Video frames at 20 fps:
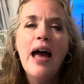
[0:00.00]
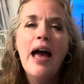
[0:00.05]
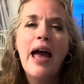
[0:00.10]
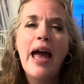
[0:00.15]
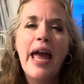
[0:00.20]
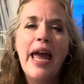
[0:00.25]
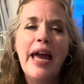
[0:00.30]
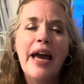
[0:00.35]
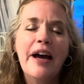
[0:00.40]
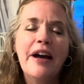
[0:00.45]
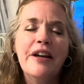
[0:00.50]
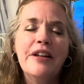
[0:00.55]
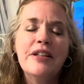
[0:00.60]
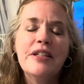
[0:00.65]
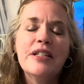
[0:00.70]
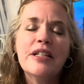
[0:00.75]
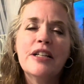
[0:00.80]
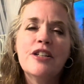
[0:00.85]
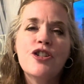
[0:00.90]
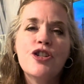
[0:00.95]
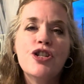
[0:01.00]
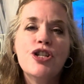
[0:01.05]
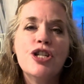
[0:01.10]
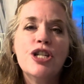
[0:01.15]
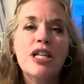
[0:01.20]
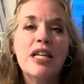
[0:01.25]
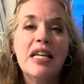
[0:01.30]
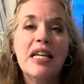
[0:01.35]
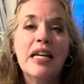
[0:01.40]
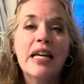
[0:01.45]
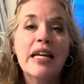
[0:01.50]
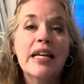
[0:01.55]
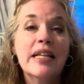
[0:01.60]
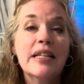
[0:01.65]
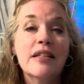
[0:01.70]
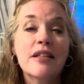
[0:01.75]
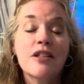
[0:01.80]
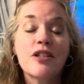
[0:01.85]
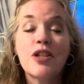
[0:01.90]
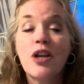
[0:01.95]
and she
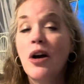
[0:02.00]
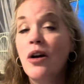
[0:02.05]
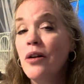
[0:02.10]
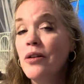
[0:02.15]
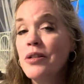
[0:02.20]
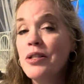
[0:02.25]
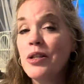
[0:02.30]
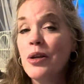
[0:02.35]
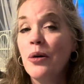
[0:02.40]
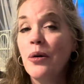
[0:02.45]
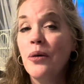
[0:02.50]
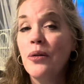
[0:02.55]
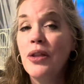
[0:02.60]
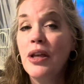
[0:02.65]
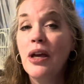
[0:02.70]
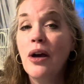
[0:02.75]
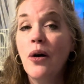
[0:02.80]
is also the